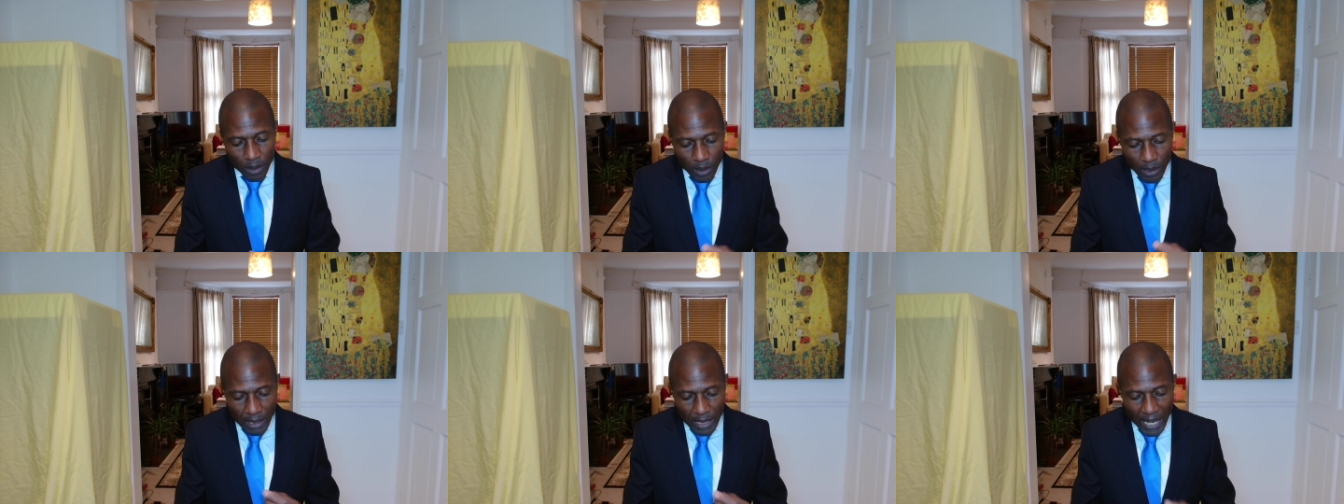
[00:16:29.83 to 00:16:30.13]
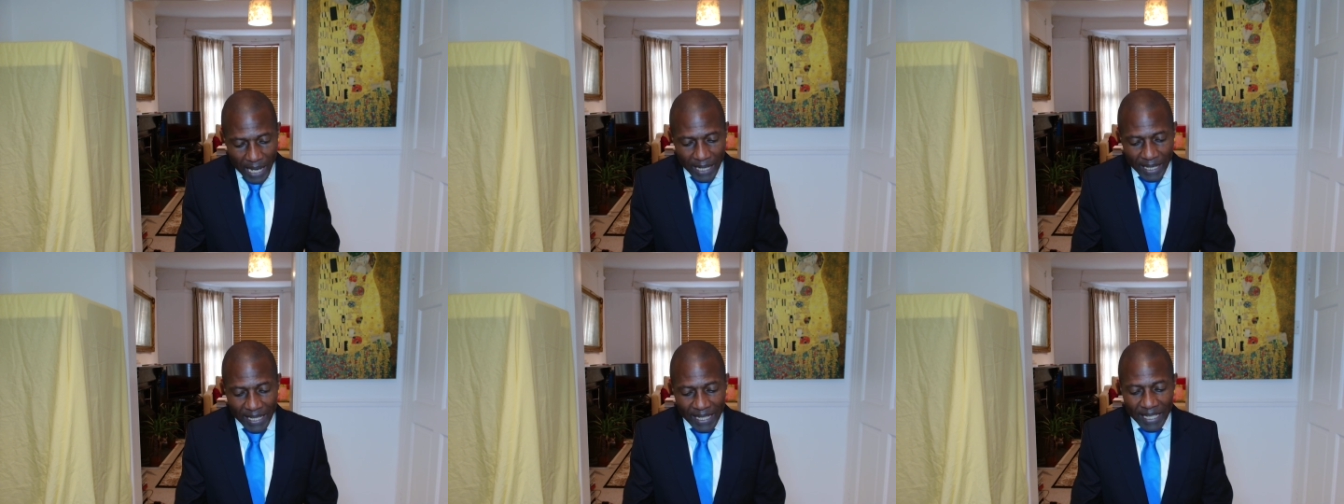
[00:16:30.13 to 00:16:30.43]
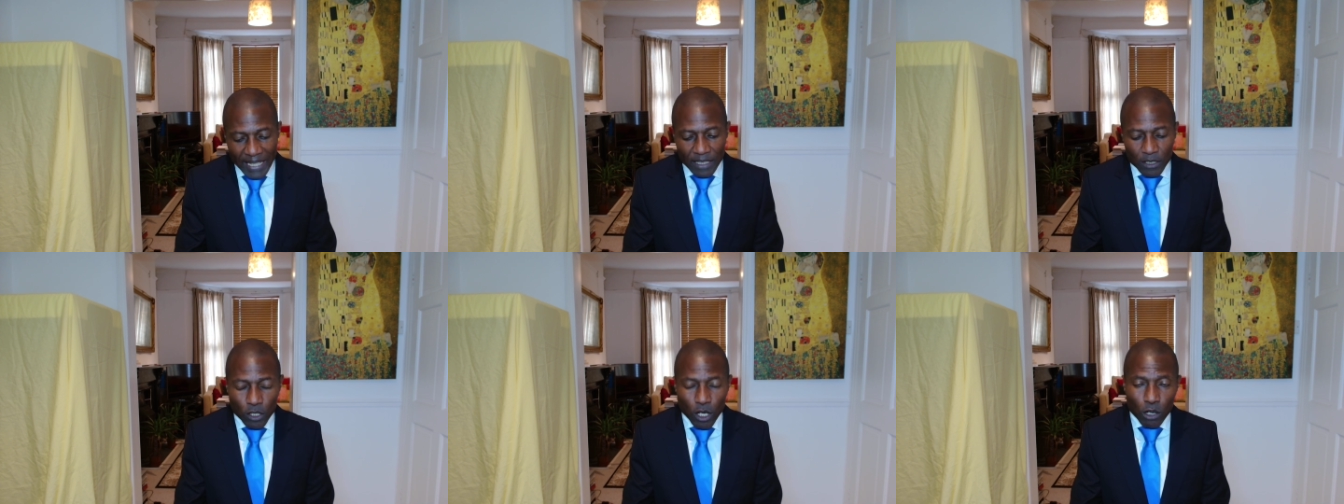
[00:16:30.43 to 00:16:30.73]
lacking
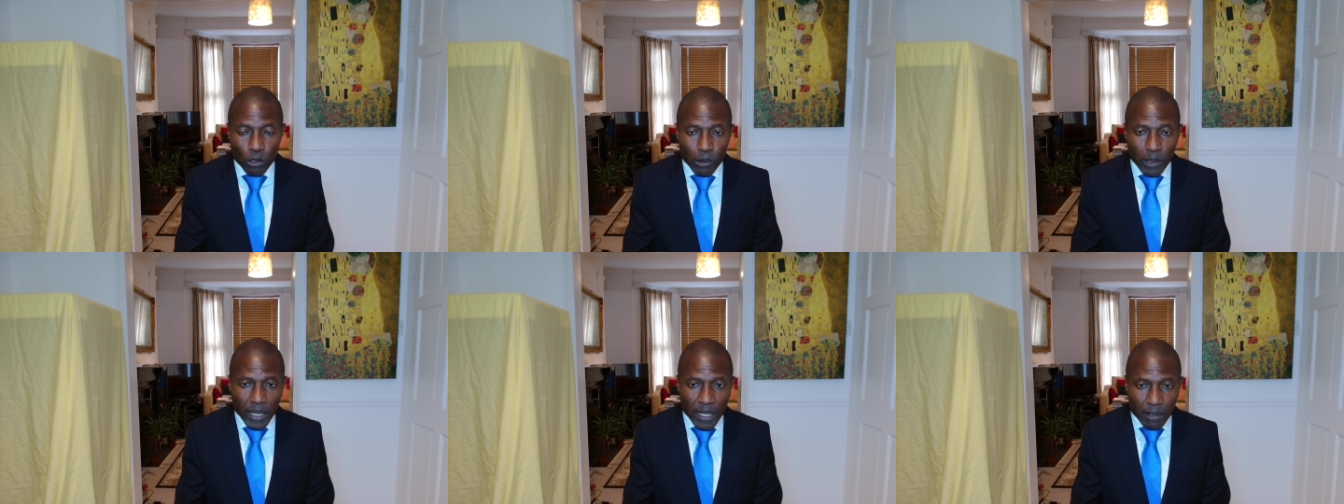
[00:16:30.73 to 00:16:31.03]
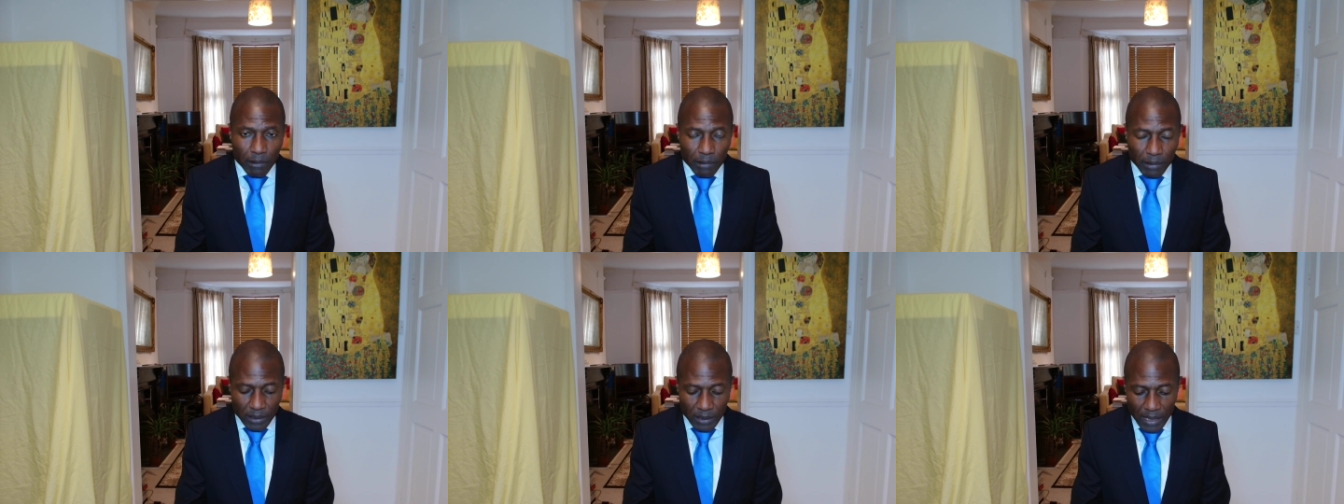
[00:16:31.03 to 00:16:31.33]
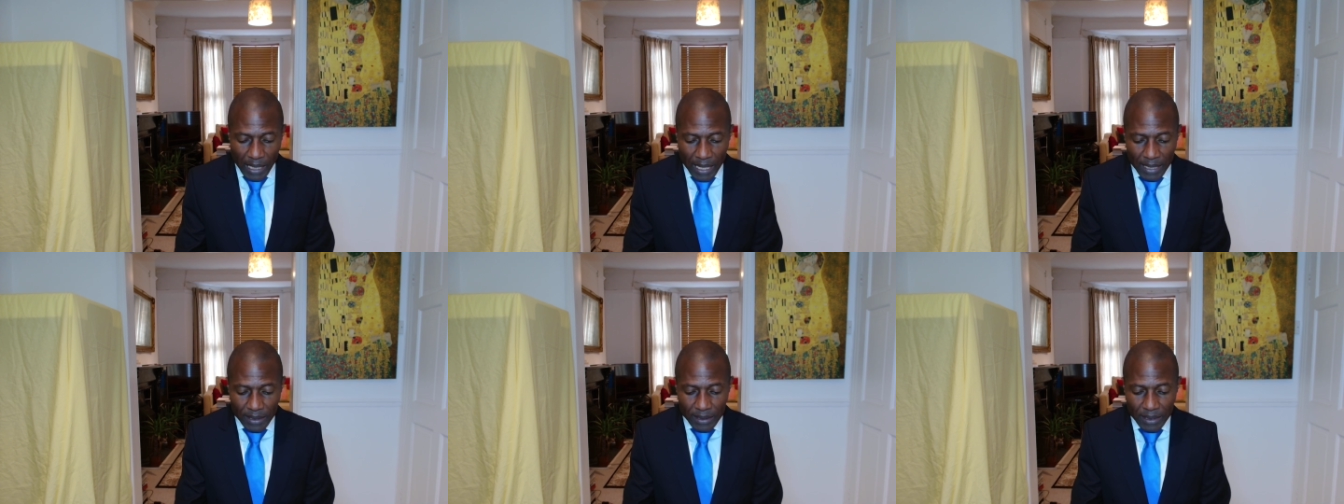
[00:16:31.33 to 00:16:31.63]
in coherence
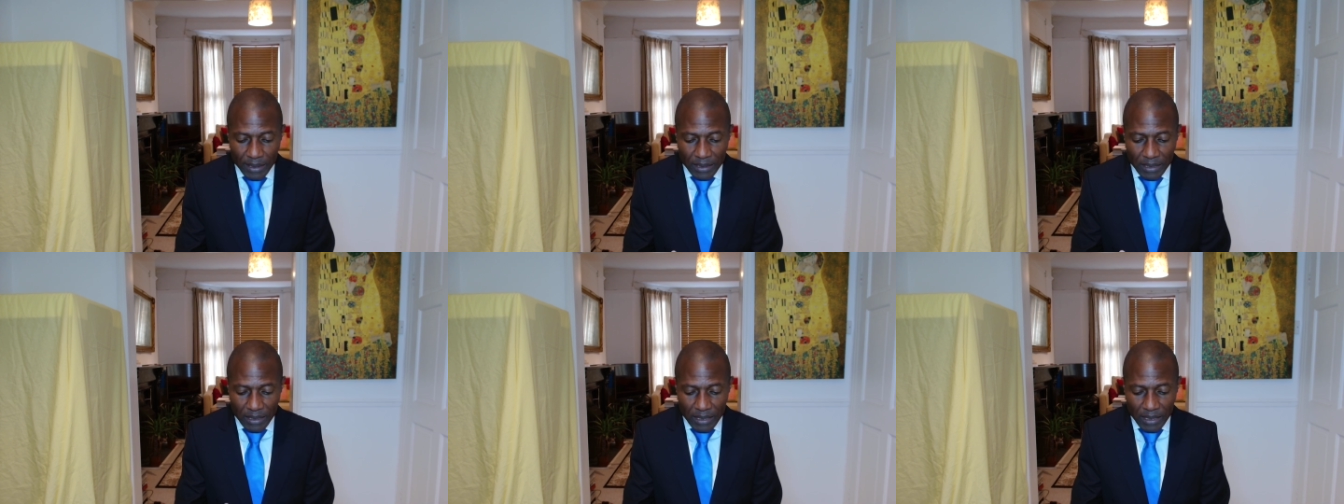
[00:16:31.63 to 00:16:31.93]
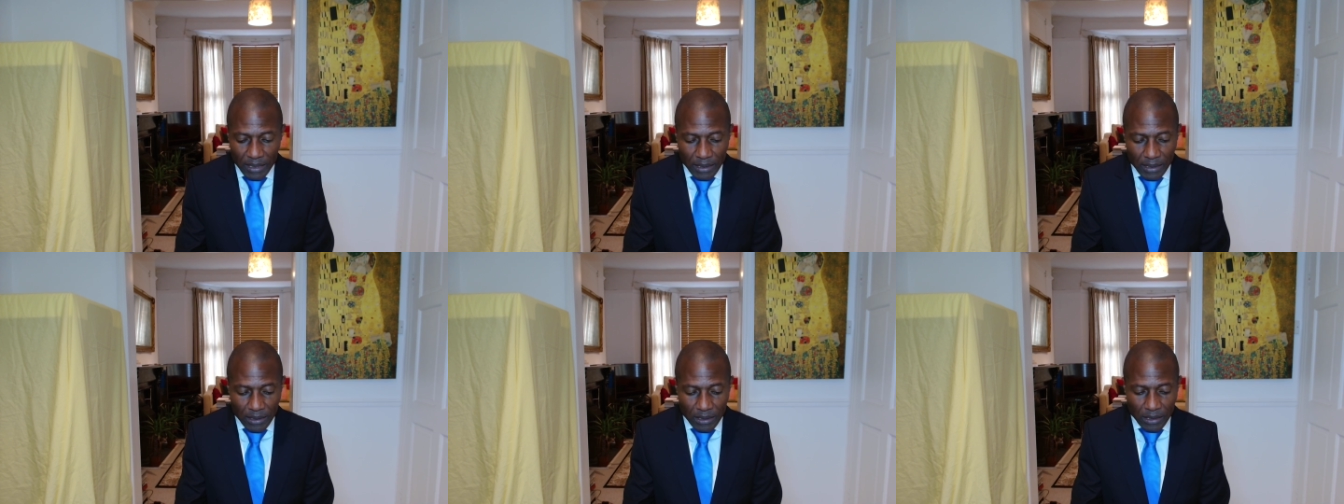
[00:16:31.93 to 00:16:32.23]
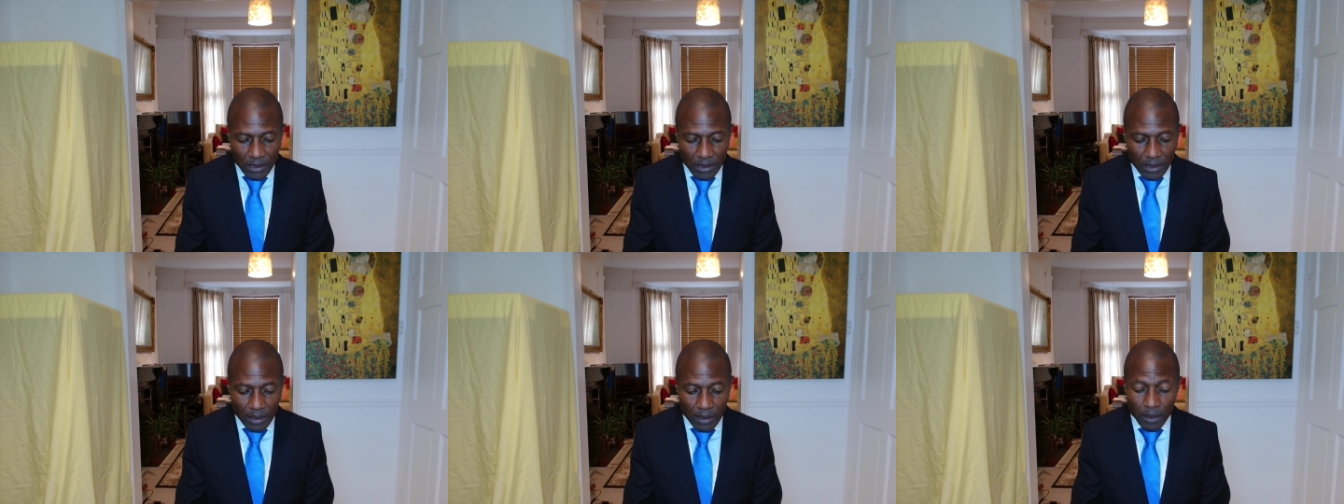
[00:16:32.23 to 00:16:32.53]
and
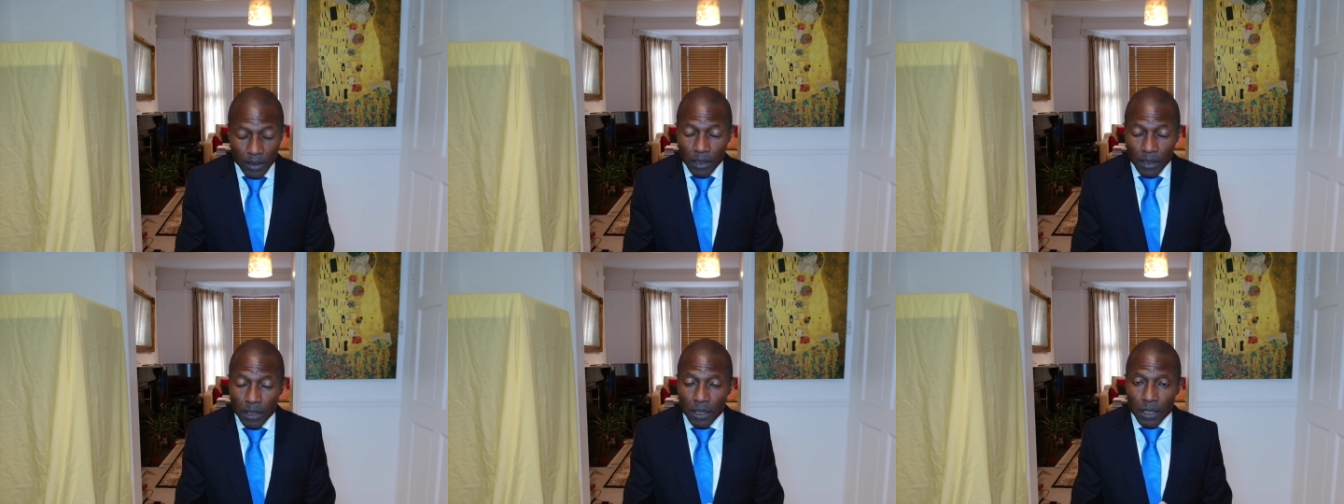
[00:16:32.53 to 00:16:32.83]
consistency,